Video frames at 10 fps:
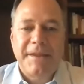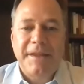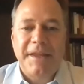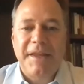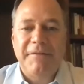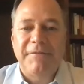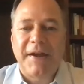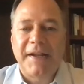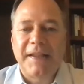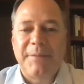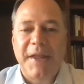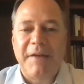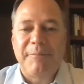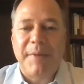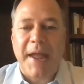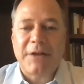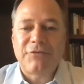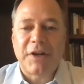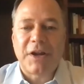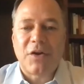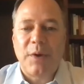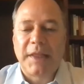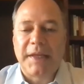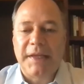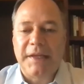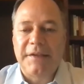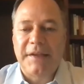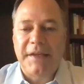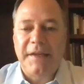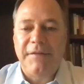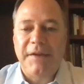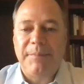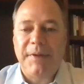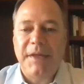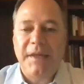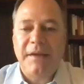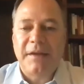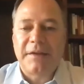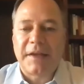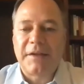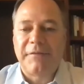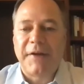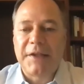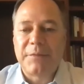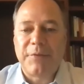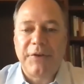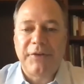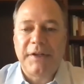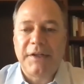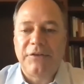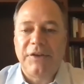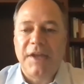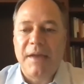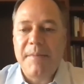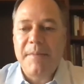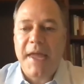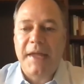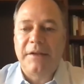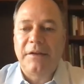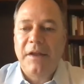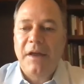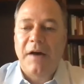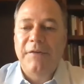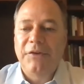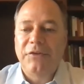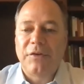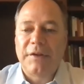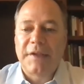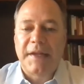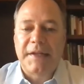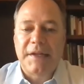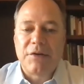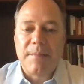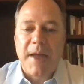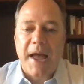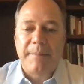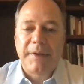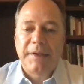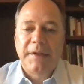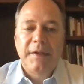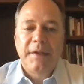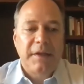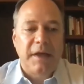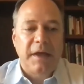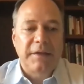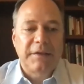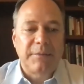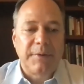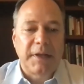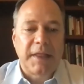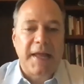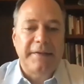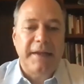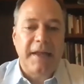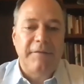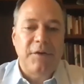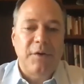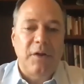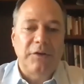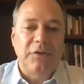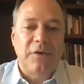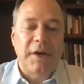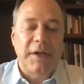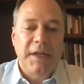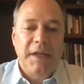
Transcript: And finally, we have Patrick Quigley. He's the EVP, Executive Vice President and GM of Insurance at Nearmap. So we're glad to have you all join.